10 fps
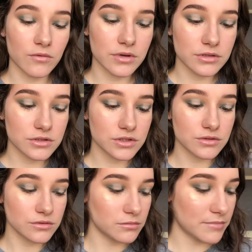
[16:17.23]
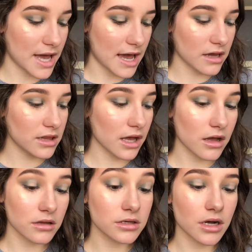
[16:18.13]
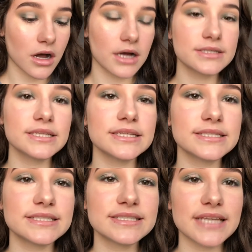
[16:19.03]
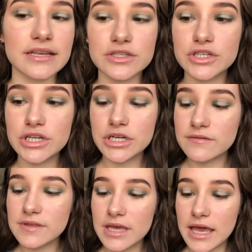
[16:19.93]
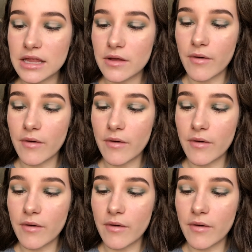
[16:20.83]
going to pack that color onto the center of the halo